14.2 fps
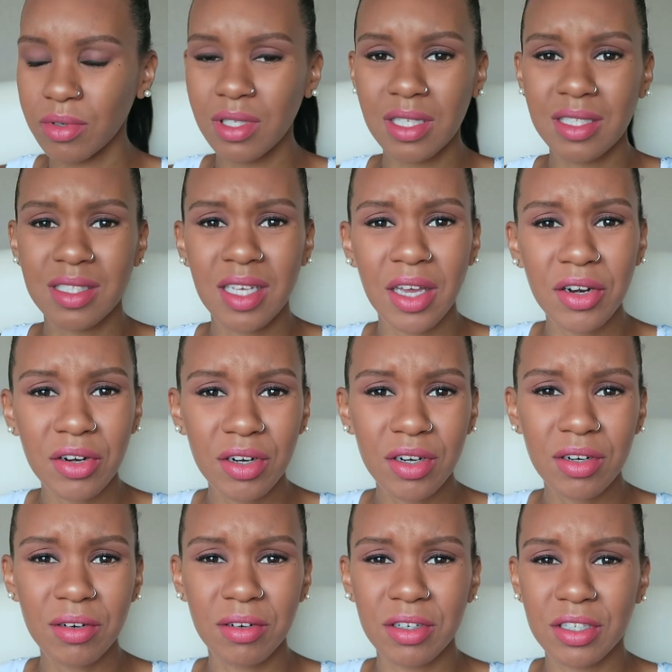really
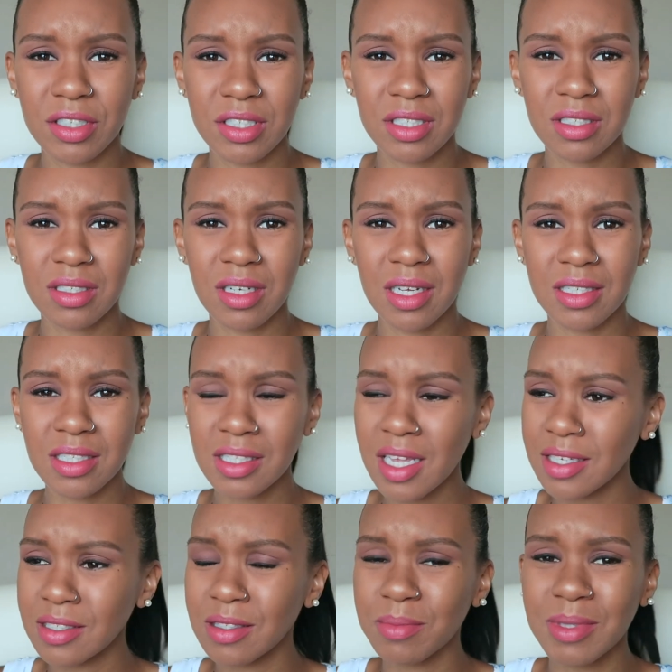tender, or it just
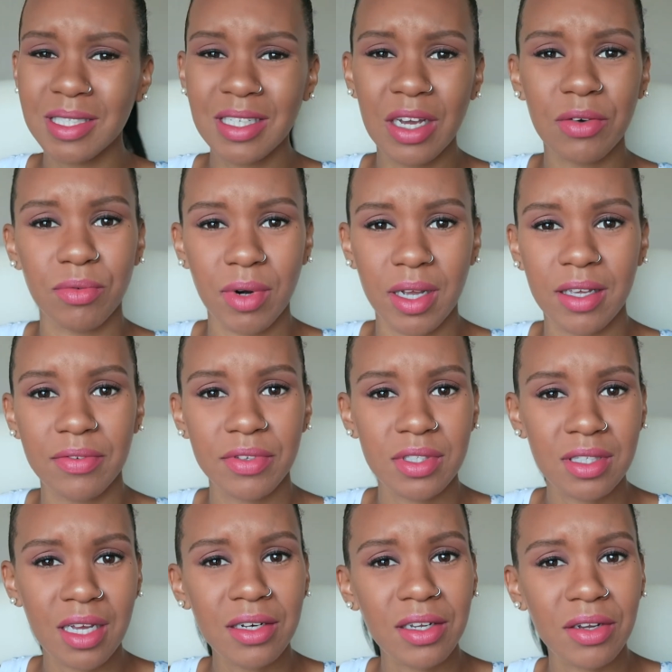has to be done right. If
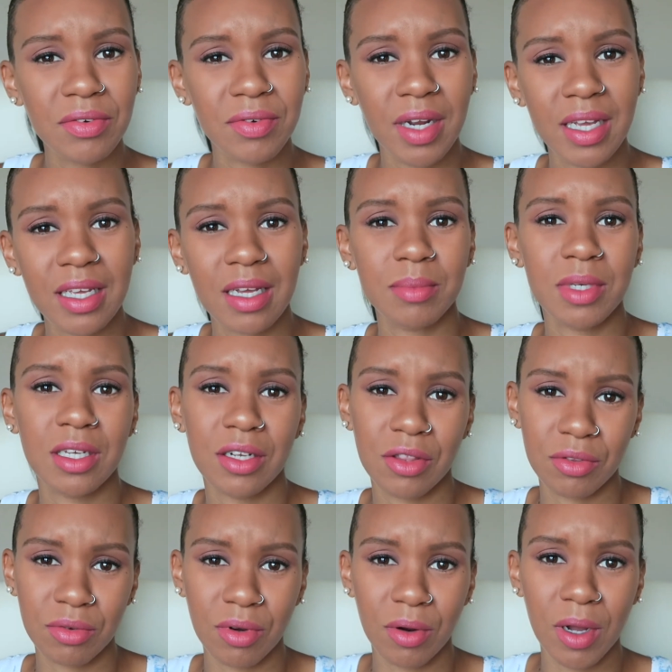it's not done right, I'm gonna
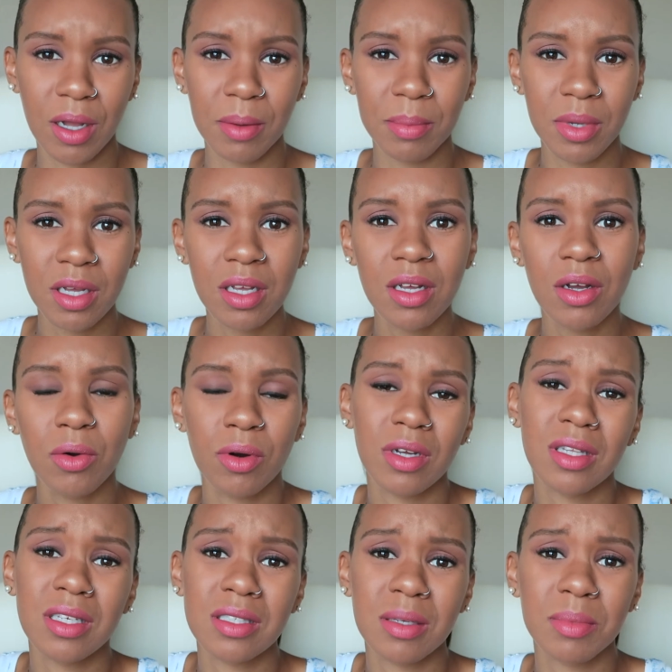throw up, or
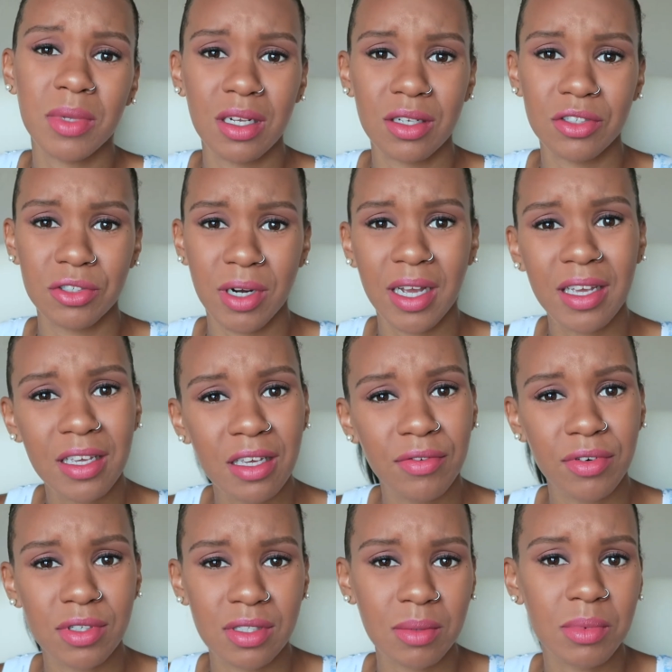at least I'm gonna dry
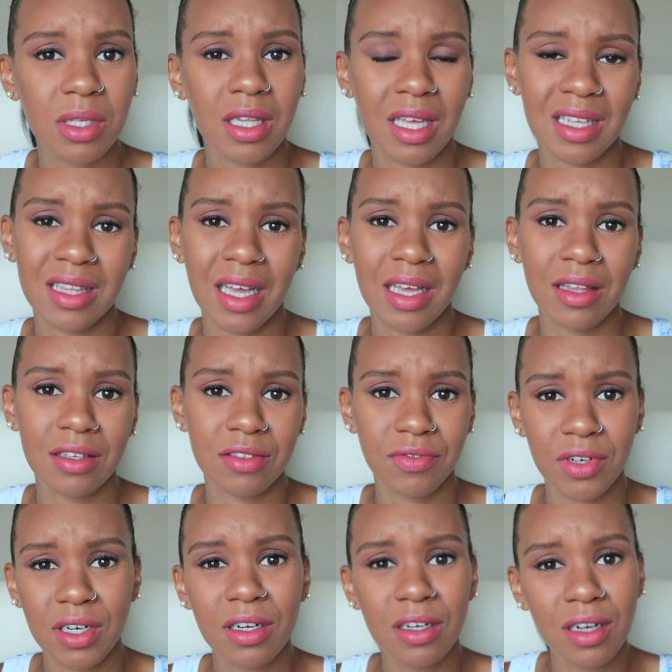heave or something like that. That's
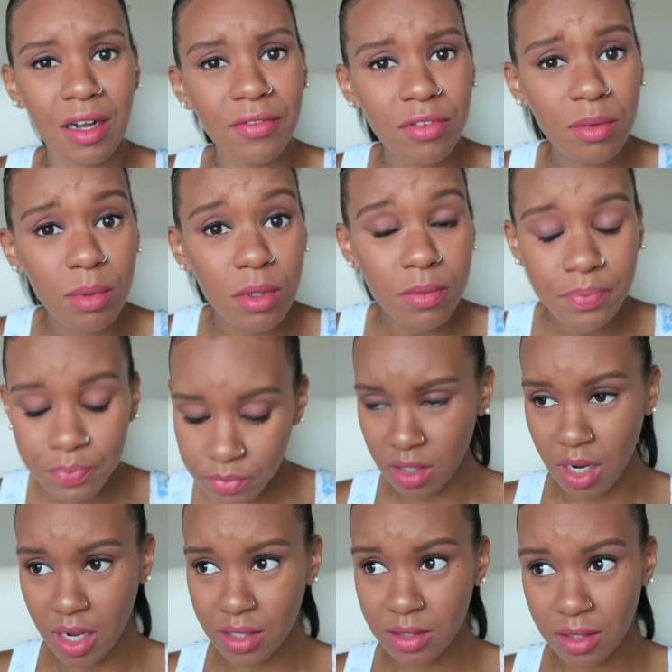very uncomfortable.
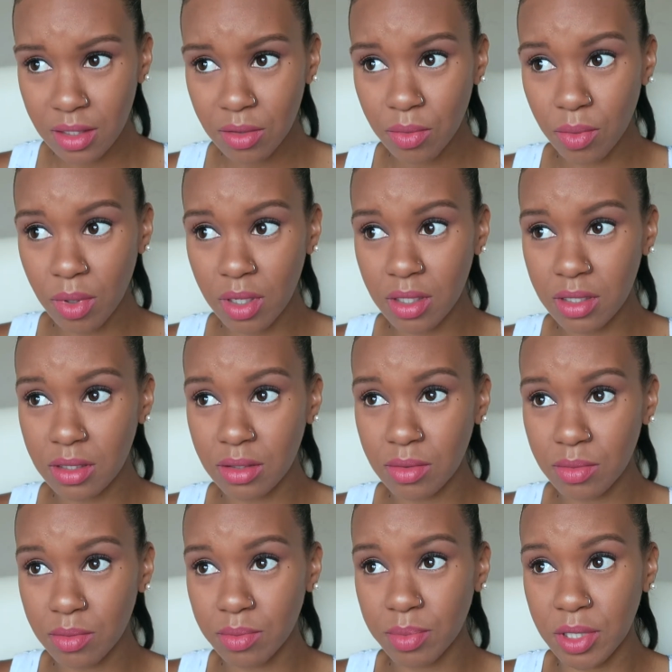Nausea
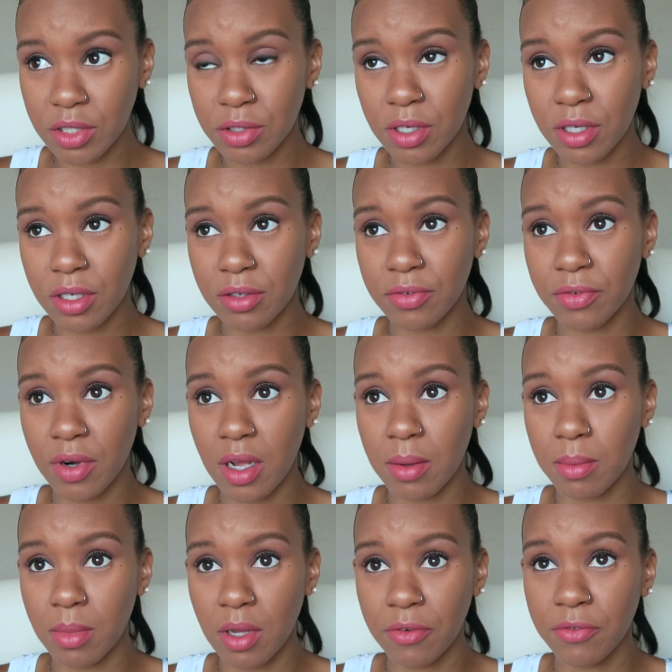would be triggered
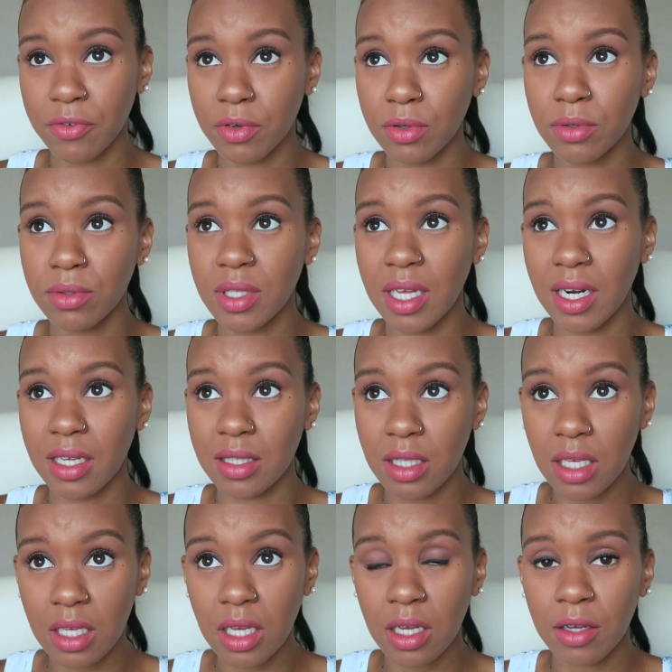from food that I
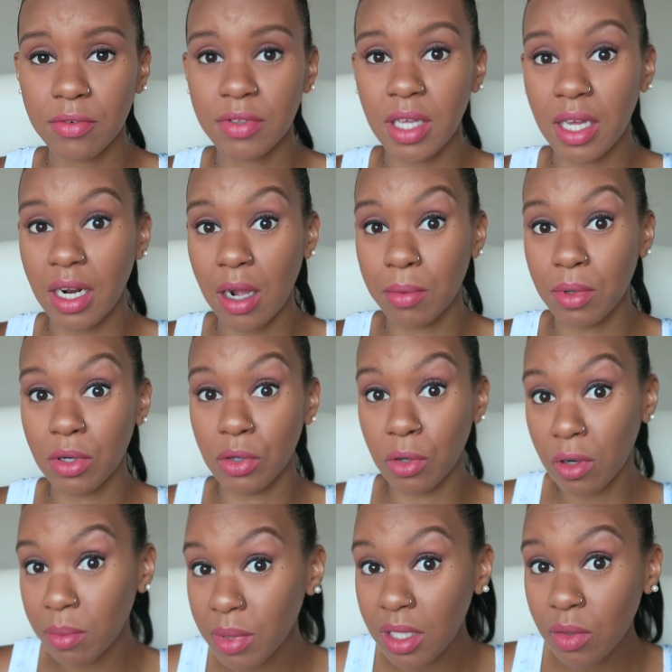think of that I would
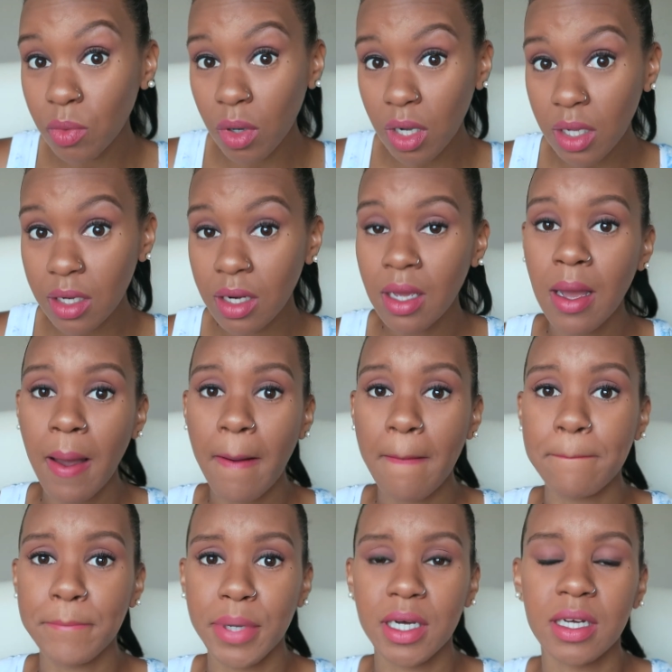normally want,
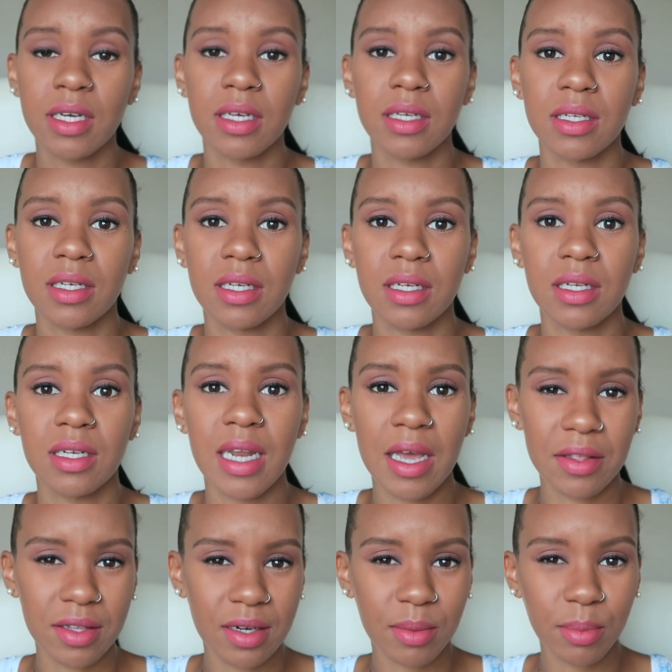but
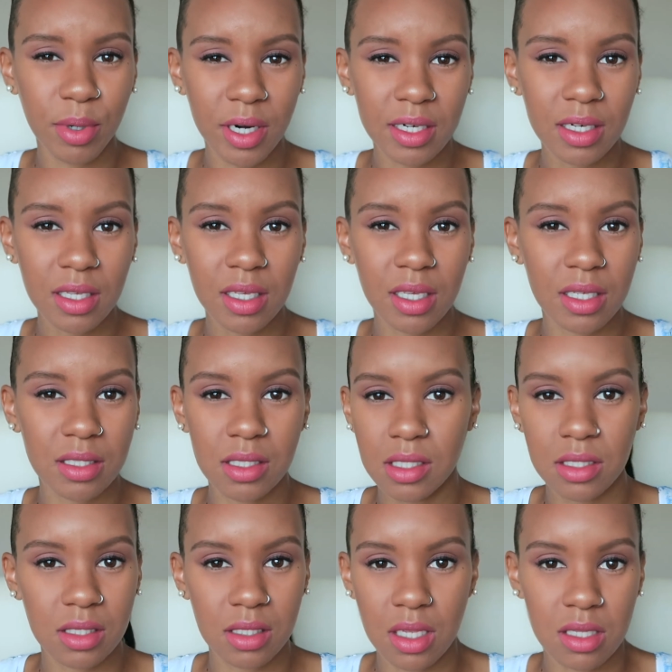now that I'm pregnant,
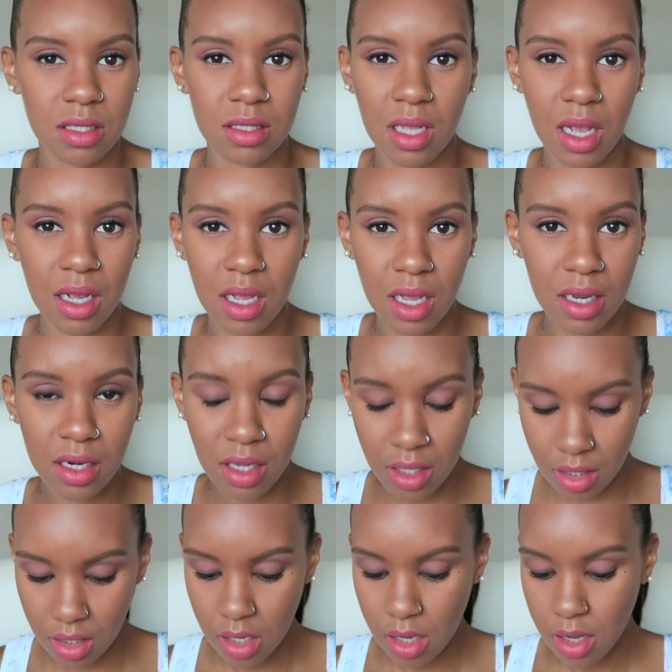it's not cutting
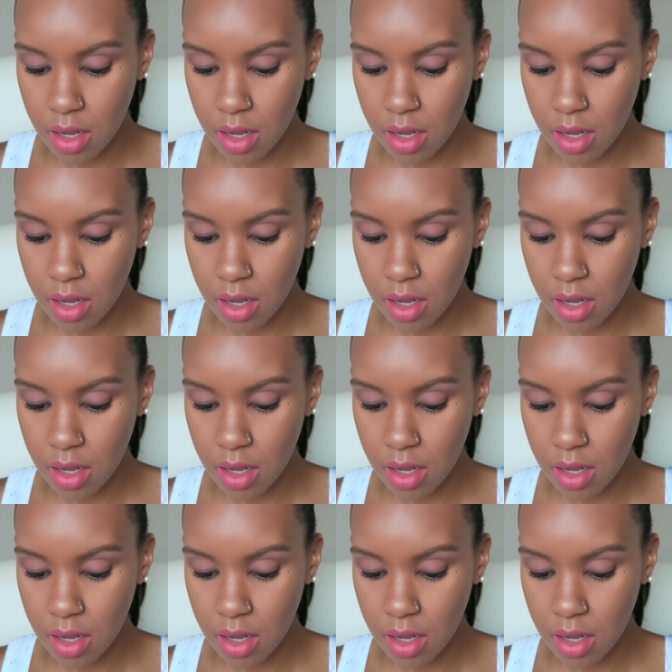it.